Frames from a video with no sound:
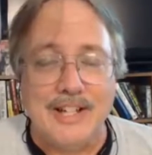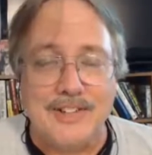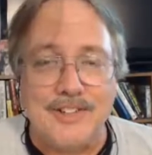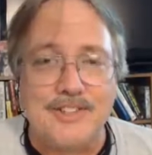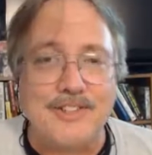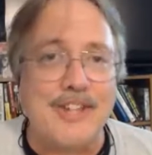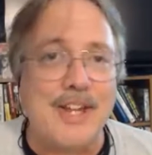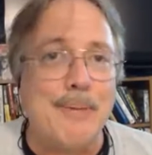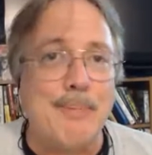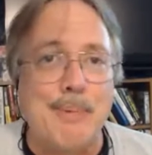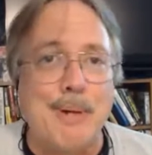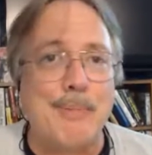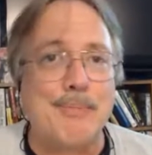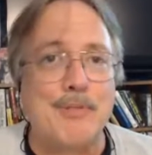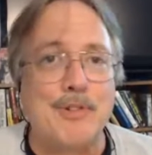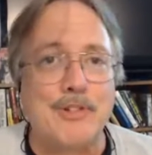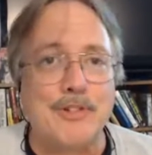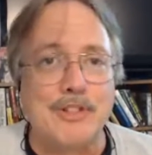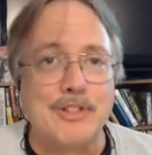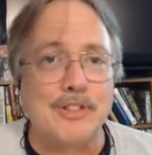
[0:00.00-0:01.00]
step up
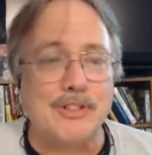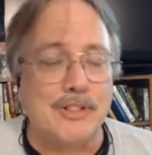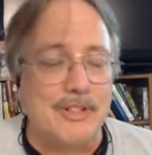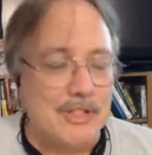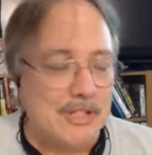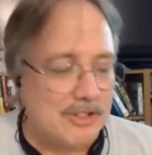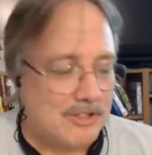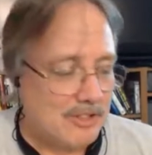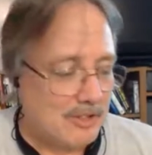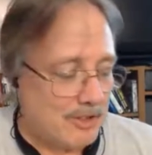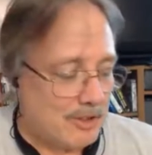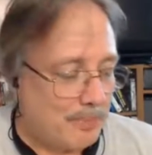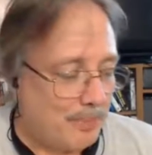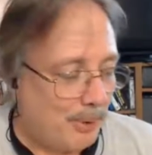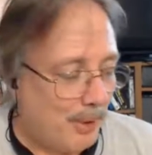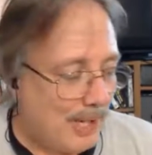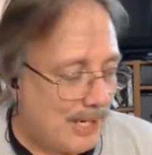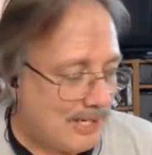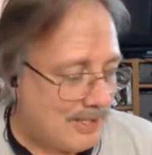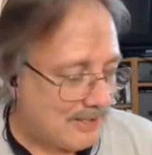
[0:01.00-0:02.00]
to the
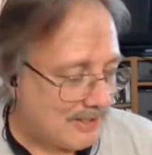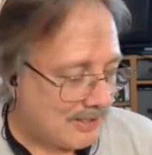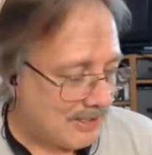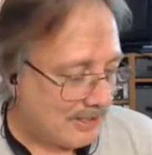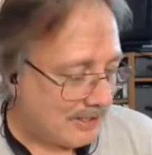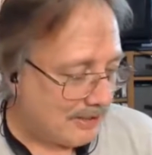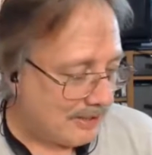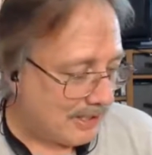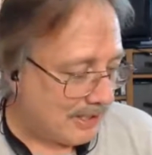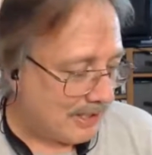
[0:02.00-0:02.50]
plate and